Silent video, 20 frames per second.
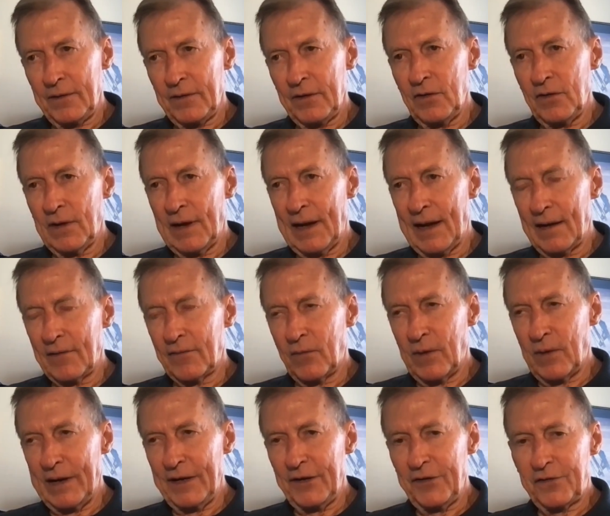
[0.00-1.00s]
you have
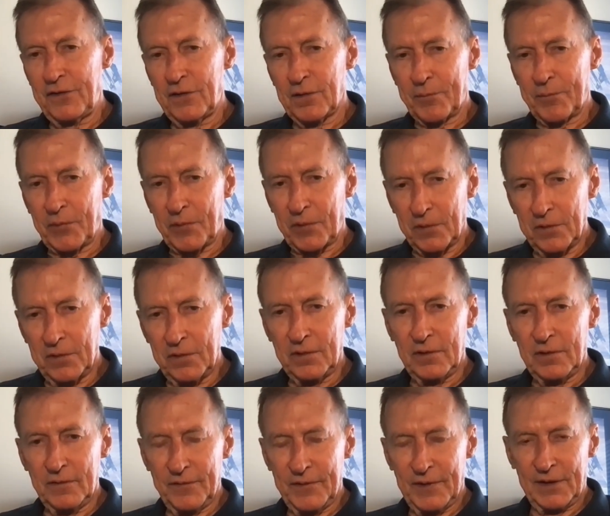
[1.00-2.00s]
ways to
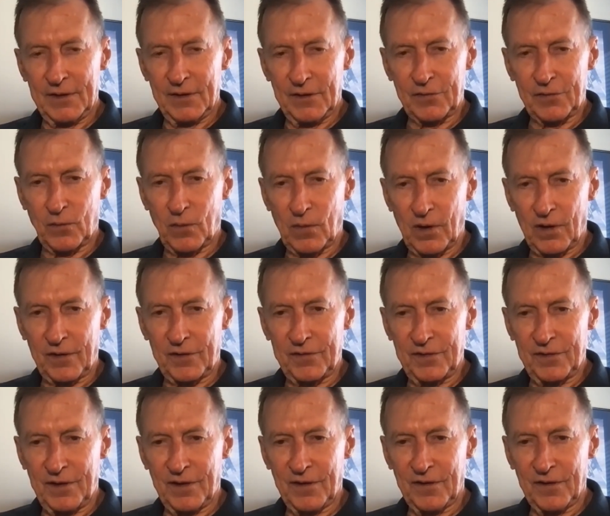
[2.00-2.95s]
prove that this works.